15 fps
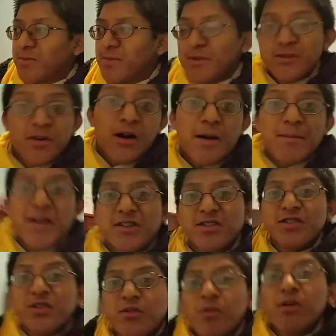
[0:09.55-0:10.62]
But no, I'm
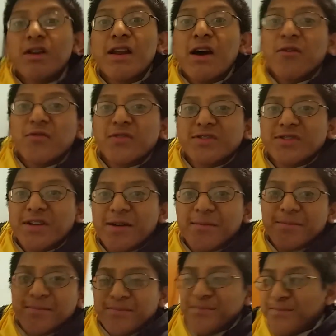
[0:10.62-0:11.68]
actually going out this
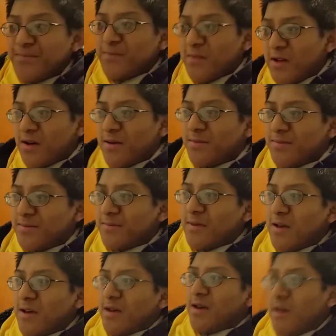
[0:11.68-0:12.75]
time. I'm
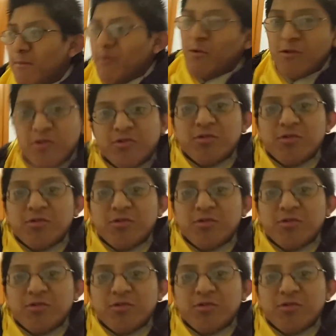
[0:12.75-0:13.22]
going